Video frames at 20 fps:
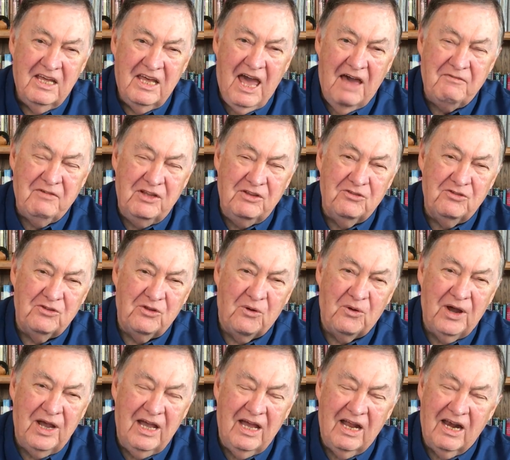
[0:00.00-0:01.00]
Kevin's
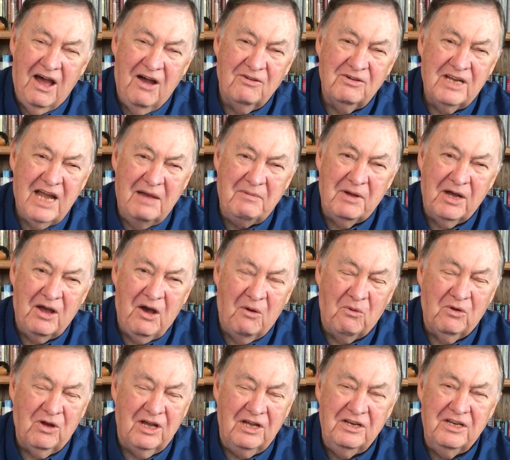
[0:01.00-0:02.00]
story a long time
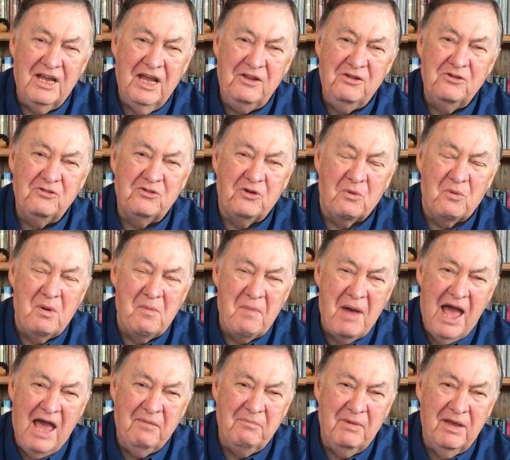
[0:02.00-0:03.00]
ago continues to
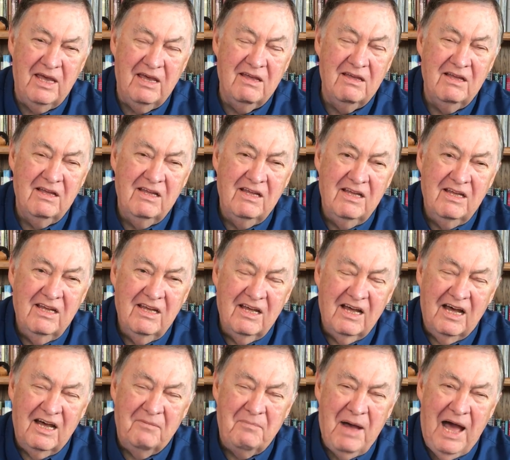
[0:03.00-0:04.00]
remind me
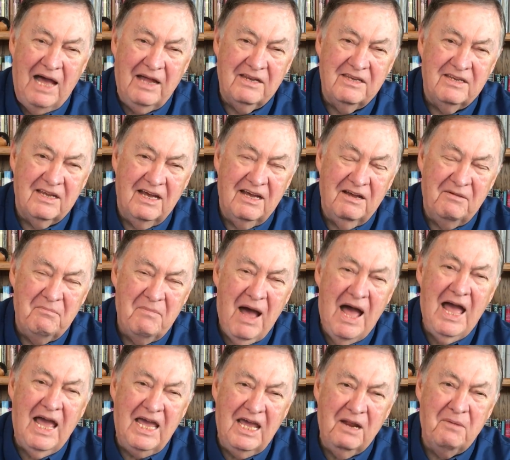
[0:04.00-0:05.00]
about
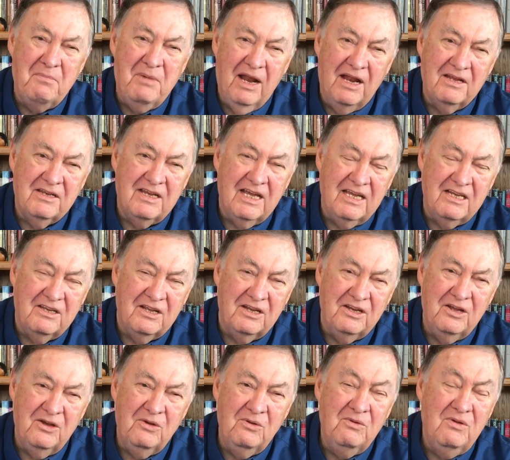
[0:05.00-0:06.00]
my inability to
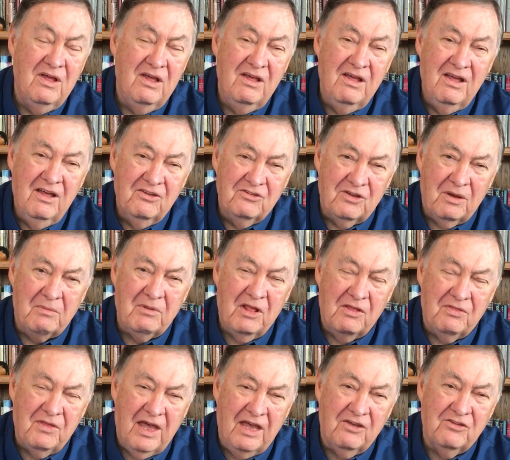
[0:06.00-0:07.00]
do some of
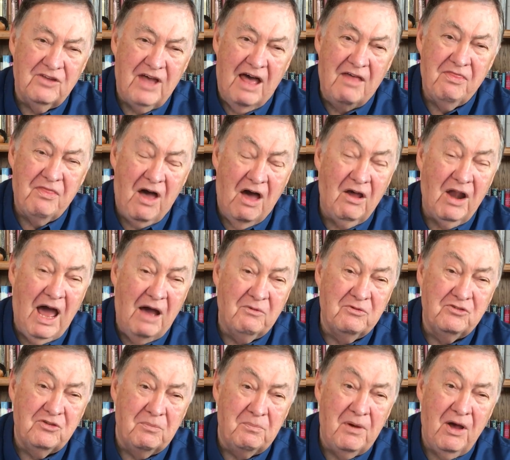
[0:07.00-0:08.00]
the things I thought I
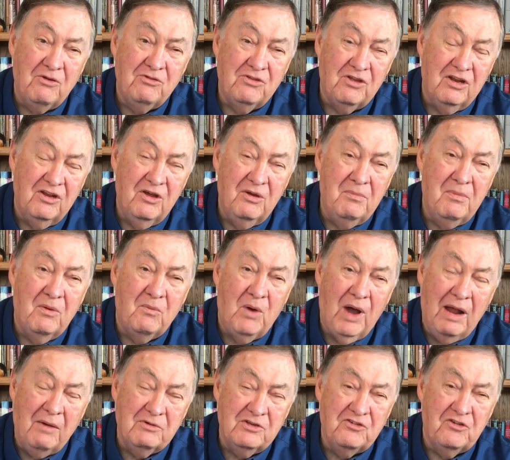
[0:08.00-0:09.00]
was supposed to do, but
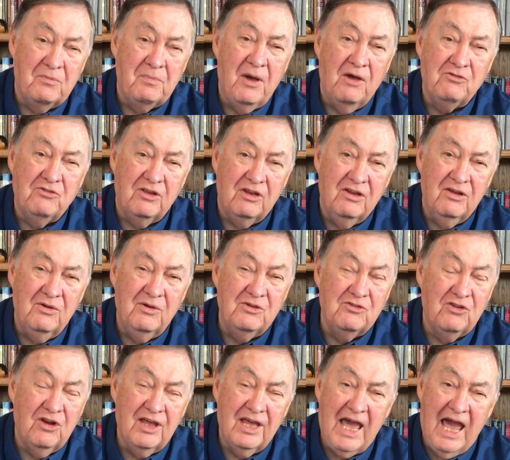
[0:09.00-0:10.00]
what I was supposed to do
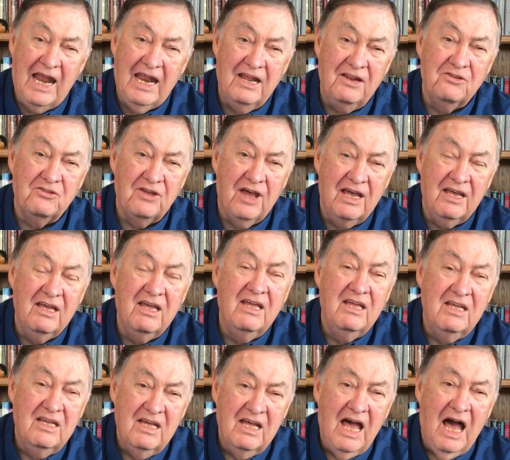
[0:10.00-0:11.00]
is look at it and say,
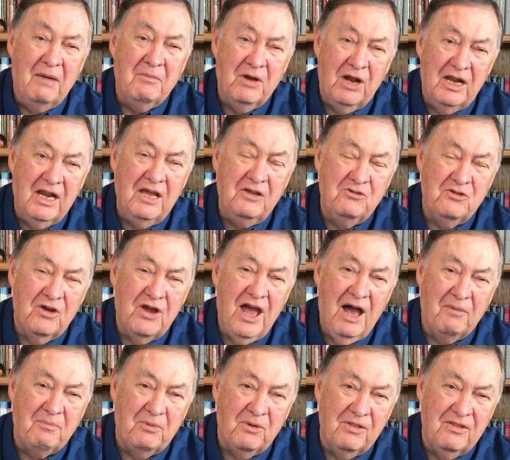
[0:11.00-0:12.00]
I'm going to need your
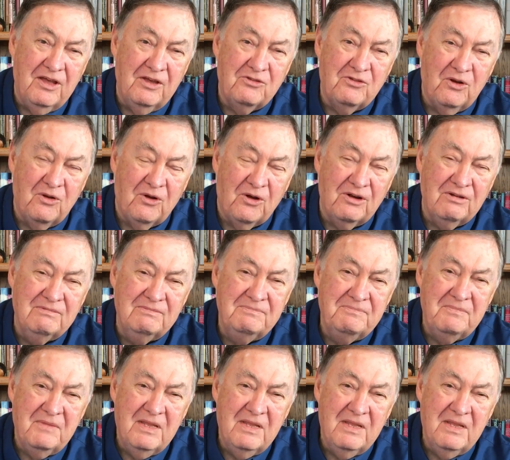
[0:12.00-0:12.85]
help with this, Lord.